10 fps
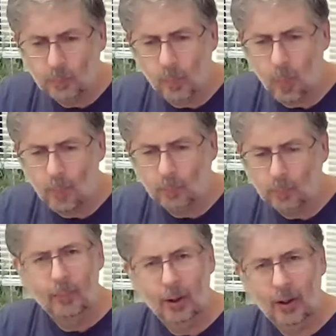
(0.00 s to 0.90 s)

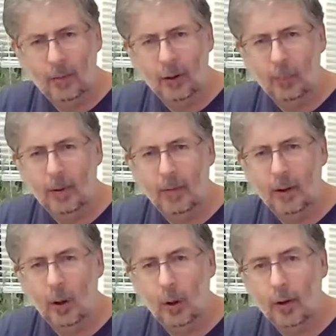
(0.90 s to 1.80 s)
It does have a little bit of an
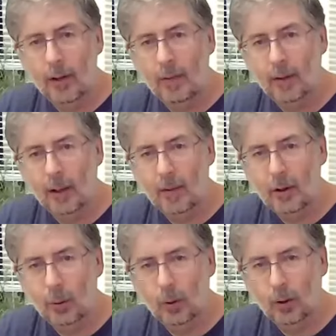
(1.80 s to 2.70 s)
earthy flavor
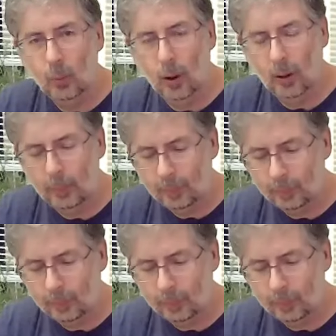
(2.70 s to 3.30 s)
to it as well.